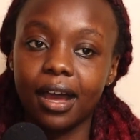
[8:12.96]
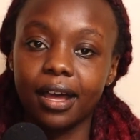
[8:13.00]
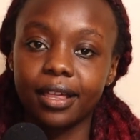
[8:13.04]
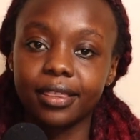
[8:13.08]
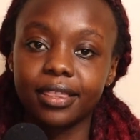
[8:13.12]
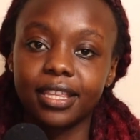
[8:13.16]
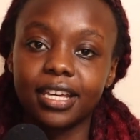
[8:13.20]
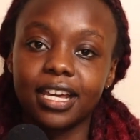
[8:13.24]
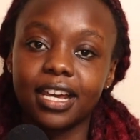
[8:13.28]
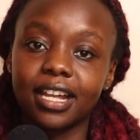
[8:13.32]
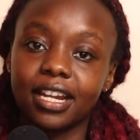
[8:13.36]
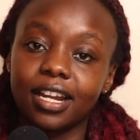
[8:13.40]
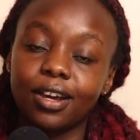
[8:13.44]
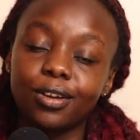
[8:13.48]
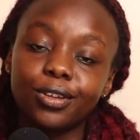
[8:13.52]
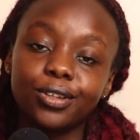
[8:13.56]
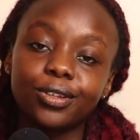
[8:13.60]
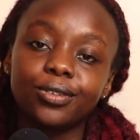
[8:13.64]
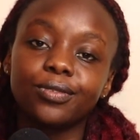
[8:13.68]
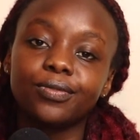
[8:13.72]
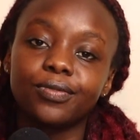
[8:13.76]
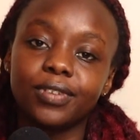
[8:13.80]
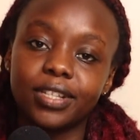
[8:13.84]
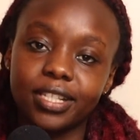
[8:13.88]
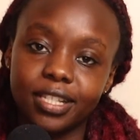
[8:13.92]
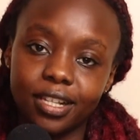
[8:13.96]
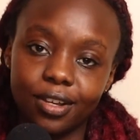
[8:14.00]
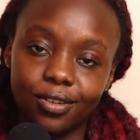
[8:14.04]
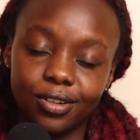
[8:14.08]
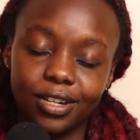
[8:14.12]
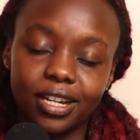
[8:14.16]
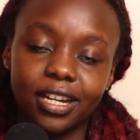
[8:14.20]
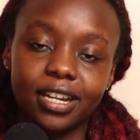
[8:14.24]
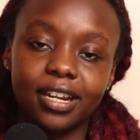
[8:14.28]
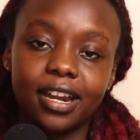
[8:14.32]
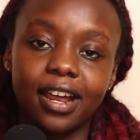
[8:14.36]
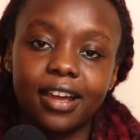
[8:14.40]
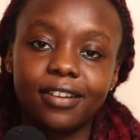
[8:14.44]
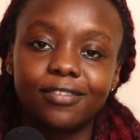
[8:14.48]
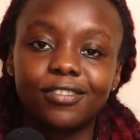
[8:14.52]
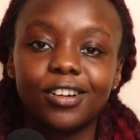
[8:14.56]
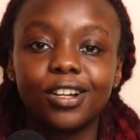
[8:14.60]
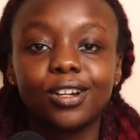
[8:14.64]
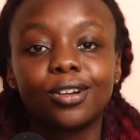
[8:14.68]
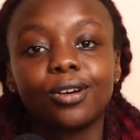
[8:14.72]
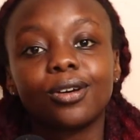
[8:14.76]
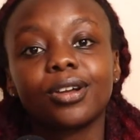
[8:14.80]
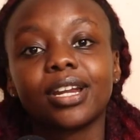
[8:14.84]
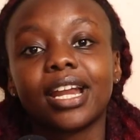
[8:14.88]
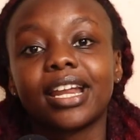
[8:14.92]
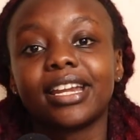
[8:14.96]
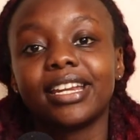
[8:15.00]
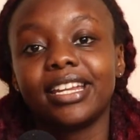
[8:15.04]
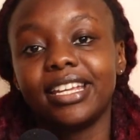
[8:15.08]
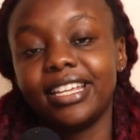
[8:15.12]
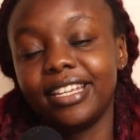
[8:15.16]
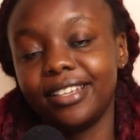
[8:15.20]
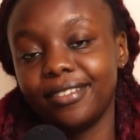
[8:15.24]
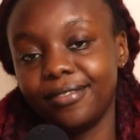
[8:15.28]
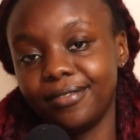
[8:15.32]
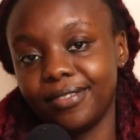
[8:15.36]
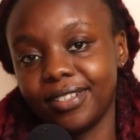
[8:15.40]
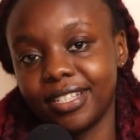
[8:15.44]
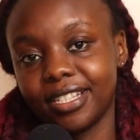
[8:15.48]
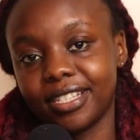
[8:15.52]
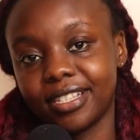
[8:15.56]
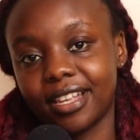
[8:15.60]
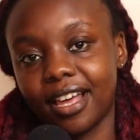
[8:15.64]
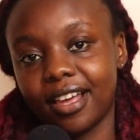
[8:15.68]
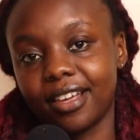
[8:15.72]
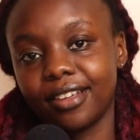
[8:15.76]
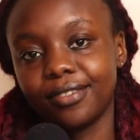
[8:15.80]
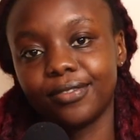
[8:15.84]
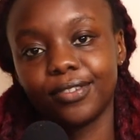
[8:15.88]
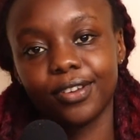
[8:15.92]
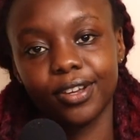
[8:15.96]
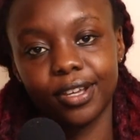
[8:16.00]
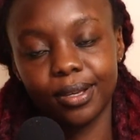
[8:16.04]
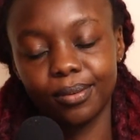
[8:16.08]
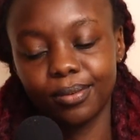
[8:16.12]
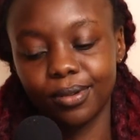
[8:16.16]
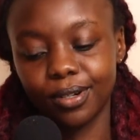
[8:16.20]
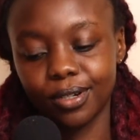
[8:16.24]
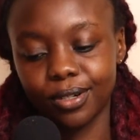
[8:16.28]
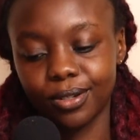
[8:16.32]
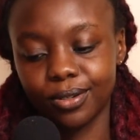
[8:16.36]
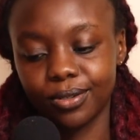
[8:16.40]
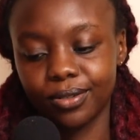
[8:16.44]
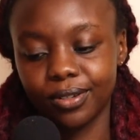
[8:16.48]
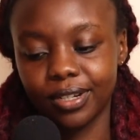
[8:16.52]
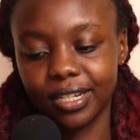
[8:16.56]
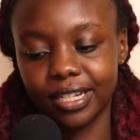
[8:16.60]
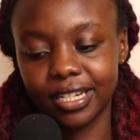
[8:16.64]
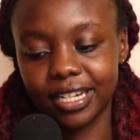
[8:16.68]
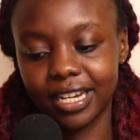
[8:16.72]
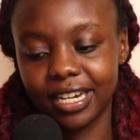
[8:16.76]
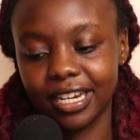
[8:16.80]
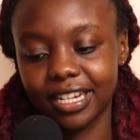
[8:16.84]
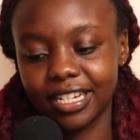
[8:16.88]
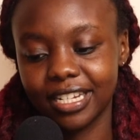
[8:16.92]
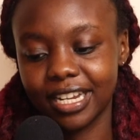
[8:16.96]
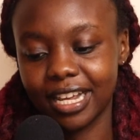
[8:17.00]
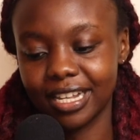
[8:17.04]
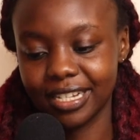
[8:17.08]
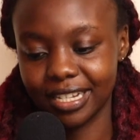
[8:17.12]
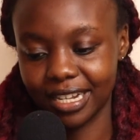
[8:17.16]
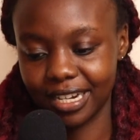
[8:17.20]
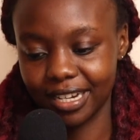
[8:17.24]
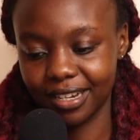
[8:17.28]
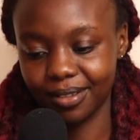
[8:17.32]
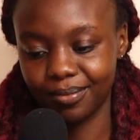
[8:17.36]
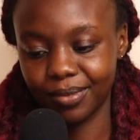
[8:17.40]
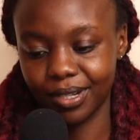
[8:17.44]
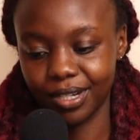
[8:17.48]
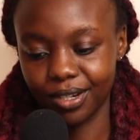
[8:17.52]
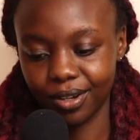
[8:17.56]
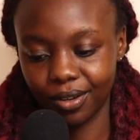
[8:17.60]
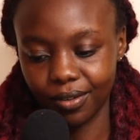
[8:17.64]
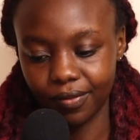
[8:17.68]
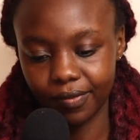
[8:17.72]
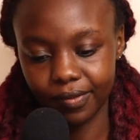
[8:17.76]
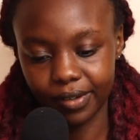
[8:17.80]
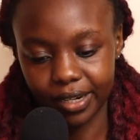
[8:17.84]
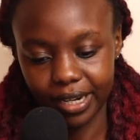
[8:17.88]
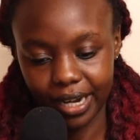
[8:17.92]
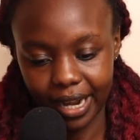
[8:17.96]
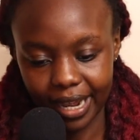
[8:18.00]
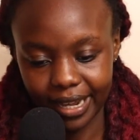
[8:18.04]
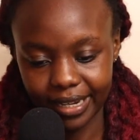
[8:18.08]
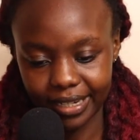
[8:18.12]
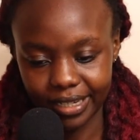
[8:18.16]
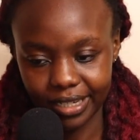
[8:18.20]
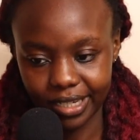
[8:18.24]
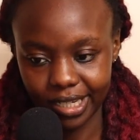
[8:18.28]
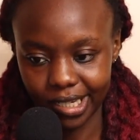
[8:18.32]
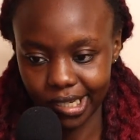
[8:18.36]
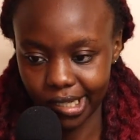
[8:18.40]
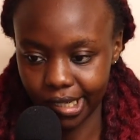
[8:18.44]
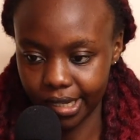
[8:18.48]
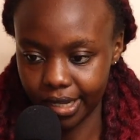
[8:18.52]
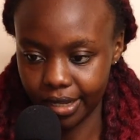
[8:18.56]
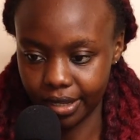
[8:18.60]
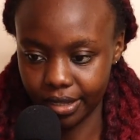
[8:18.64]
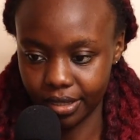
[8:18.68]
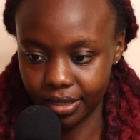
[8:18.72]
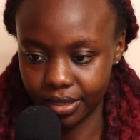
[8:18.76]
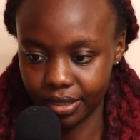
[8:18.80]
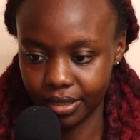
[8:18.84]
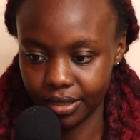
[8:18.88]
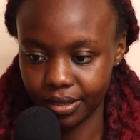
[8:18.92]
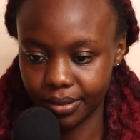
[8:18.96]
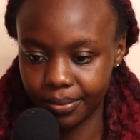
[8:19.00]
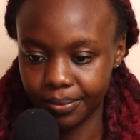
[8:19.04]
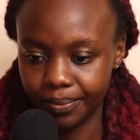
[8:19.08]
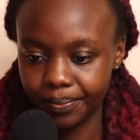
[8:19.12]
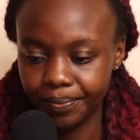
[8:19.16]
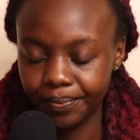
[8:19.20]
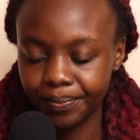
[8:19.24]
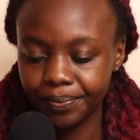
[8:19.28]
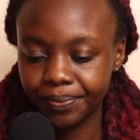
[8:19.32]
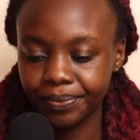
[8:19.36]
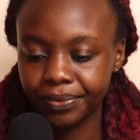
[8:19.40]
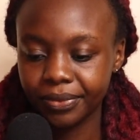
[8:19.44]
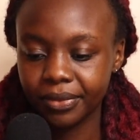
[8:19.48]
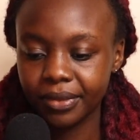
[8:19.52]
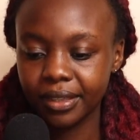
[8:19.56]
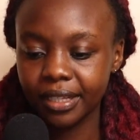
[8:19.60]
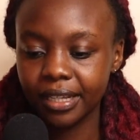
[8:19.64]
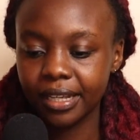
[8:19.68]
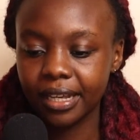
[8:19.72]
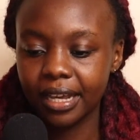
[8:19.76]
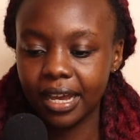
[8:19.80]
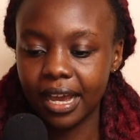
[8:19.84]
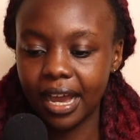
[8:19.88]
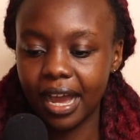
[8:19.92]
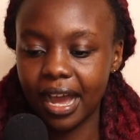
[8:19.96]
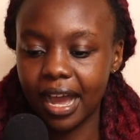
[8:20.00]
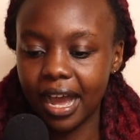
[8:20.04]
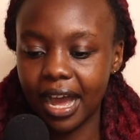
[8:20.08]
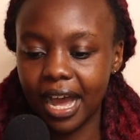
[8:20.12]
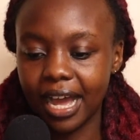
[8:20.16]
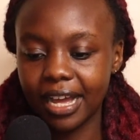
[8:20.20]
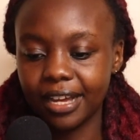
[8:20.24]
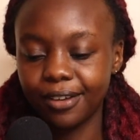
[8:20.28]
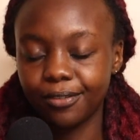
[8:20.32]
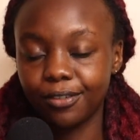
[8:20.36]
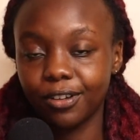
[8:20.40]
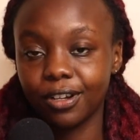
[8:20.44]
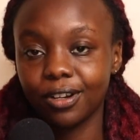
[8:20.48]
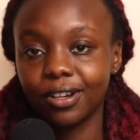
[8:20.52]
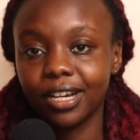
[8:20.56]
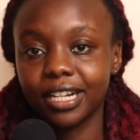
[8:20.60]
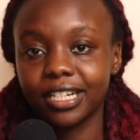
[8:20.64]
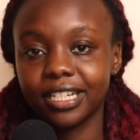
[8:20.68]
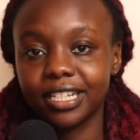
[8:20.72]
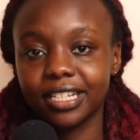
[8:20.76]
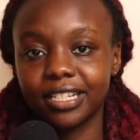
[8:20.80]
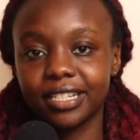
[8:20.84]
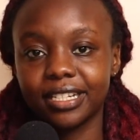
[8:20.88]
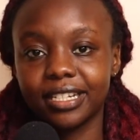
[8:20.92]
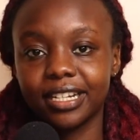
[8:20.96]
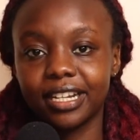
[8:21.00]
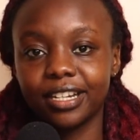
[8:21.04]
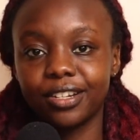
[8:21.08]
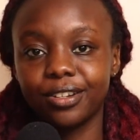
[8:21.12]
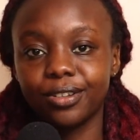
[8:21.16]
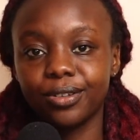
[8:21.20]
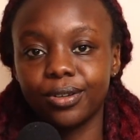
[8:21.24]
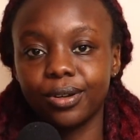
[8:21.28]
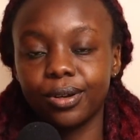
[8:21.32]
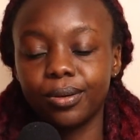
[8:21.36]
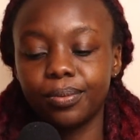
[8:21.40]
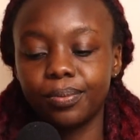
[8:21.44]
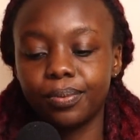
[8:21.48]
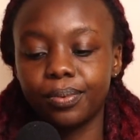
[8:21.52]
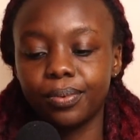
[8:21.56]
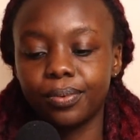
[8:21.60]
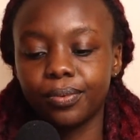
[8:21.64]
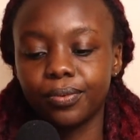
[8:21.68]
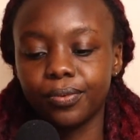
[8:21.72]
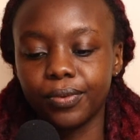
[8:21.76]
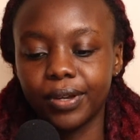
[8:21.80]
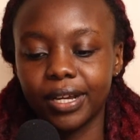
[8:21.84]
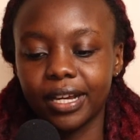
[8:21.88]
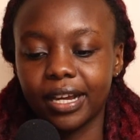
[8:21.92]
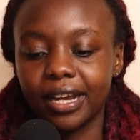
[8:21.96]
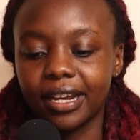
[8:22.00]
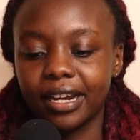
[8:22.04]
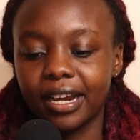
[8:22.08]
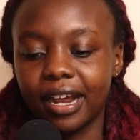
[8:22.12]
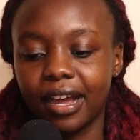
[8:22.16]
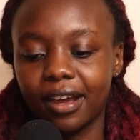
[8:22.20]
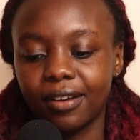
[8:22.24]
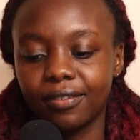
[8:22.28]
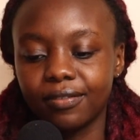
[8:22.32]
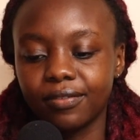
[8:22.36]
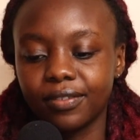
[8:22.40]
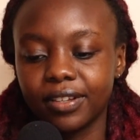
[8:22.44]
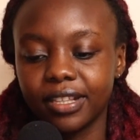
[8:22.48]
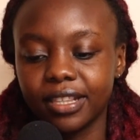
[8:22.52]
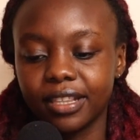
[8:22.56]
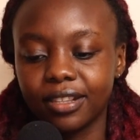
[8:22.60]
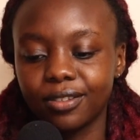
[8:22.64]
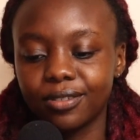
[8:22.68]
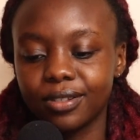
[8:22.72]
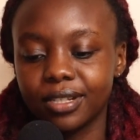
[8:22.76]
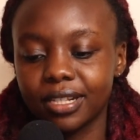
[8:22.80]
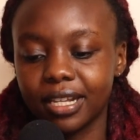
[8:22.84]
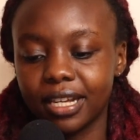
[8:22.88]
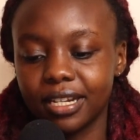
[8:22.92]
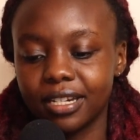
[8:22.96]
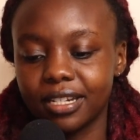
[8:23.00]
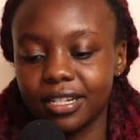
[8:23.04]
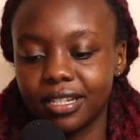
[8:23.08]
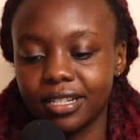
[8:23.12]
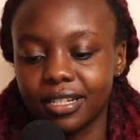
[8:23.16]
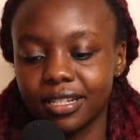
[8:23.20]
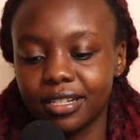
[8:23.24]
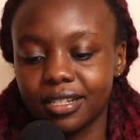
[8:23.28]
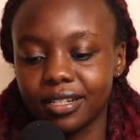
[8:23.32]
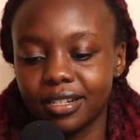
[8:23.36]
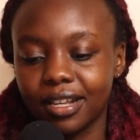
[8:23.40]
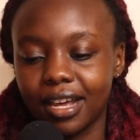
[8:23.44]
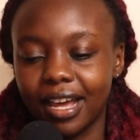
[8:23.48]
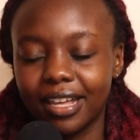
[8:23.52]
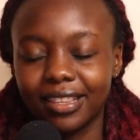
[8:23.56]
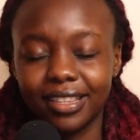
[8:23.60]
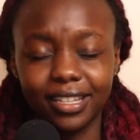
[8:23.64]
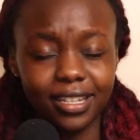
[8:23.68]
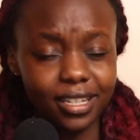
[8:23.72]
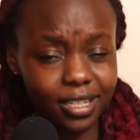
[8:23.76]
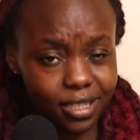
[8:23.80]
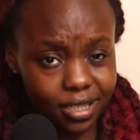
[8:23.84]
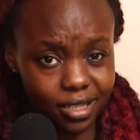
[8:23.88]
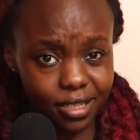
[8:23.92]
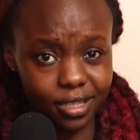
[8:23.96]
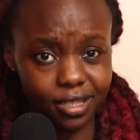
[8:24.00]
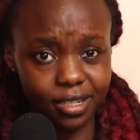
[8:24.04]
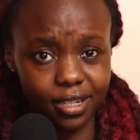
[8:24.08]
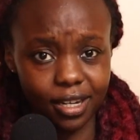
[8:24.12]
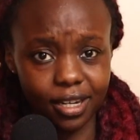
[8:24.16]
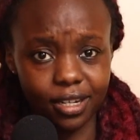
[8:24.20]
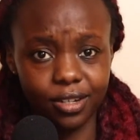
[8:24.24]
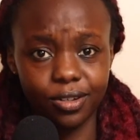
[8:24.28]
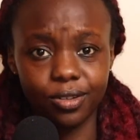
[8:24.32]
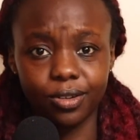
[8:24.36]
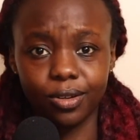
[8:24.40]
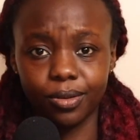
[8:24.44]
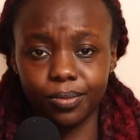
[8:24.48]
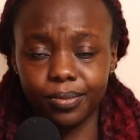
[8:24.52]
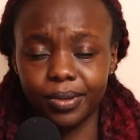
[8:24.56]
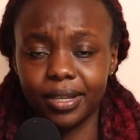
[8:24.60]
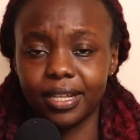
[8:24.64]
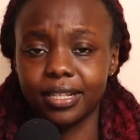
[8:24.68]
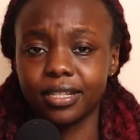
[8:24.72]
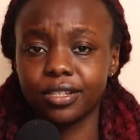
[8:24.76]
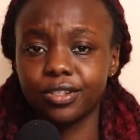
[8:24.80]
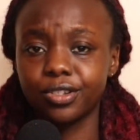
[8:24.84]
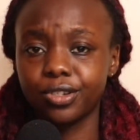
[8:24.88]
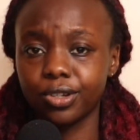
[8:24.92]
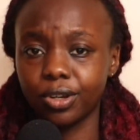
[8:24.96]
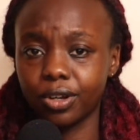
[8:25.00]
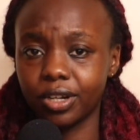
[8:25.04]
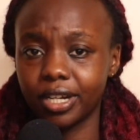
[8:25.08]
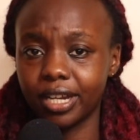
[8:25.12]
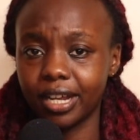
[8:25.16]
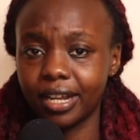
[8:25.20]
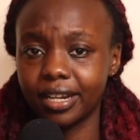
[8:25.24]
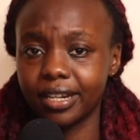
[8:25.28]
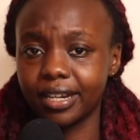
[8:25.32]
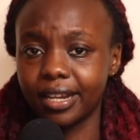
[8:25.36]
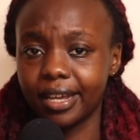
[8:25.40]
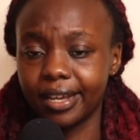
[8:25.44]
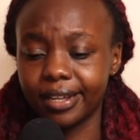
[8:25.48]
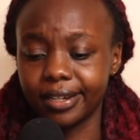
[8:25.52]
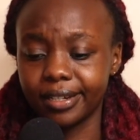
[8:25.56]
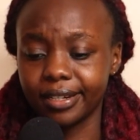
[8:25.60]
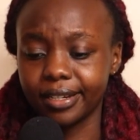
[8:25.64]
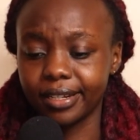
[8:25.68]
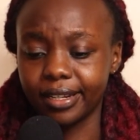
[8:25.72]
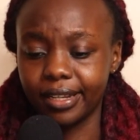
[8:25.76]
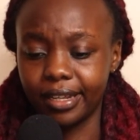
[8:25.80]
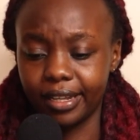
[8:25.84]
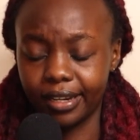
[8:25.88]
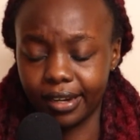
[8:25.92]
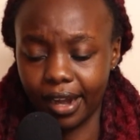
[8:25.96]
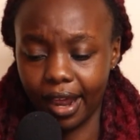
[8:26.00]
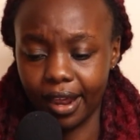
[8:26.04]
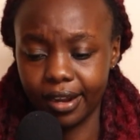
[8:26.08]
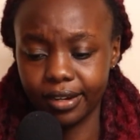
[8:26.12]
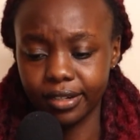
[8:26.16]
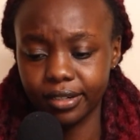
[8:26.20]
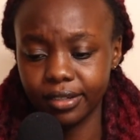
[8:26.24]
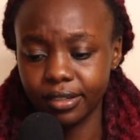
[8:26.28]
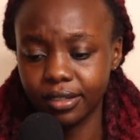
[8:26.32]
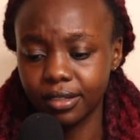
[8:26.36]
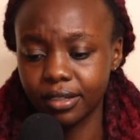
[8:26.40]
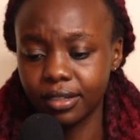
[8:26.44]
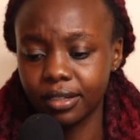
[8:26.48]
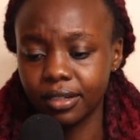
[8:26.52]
they allow you visa on arrival or an e-visa if you're able to do it, and it has a limit of 90 days. If we look at Eastern Europe, we can have in those countries, I think it's Eastern Europe, yes, Jordan and Iran,